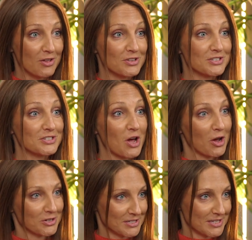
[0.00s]
the
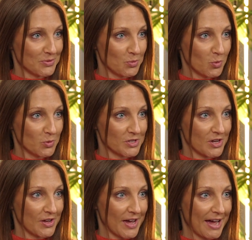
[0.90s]
starches in the
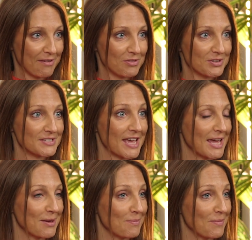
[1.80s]
water have the
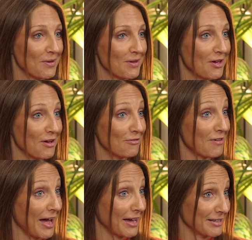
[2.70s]
same
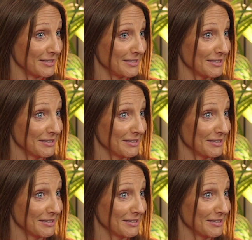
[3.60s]
effect.